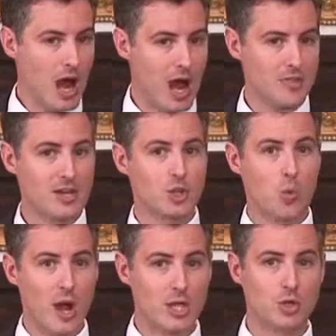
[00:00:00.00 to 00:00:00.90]
I think the
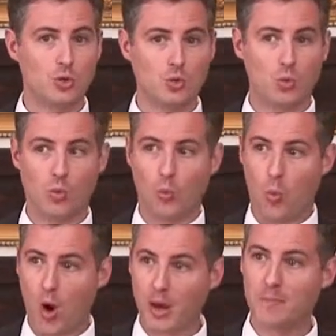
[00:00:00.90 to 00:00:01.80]
way
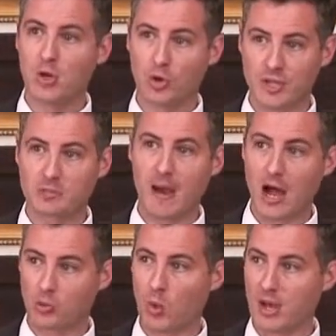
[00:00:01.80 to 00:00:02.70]
you want to build these
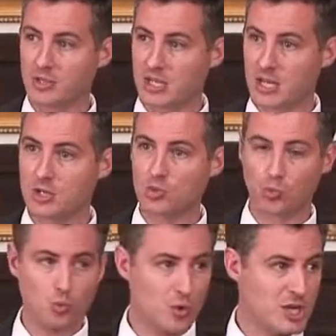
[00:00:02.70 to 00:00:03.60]
pathways is
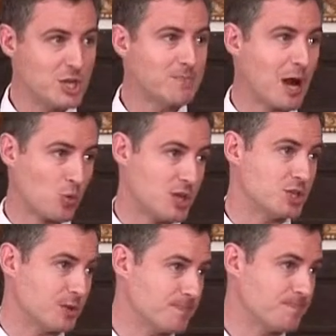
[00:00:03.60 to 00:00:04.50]
region by
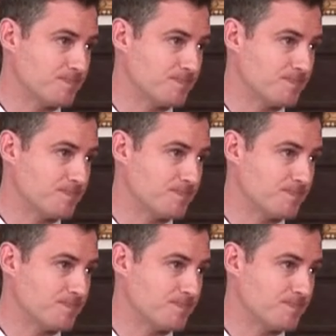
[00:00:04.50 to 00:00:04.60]
region.